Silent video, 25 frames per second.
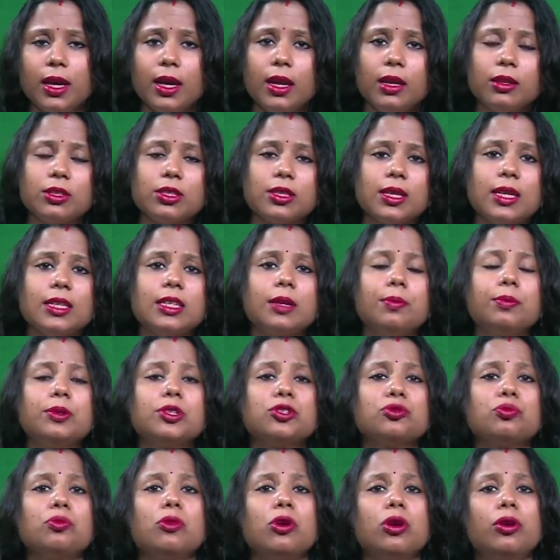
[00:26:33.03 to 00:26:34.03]
They can set
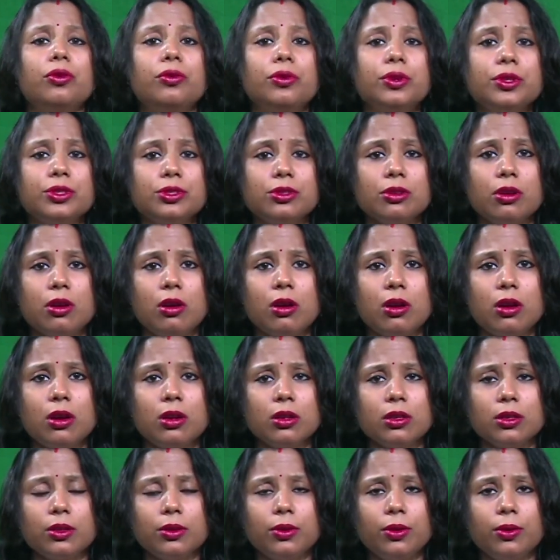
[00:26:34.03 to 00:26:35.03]
up a small
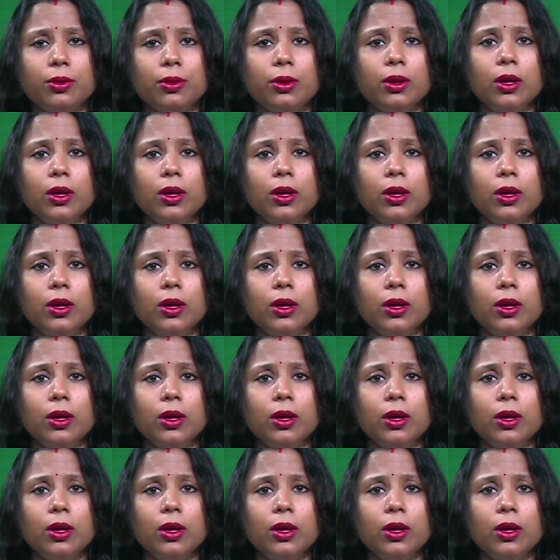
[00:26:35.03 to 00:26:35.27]
resort,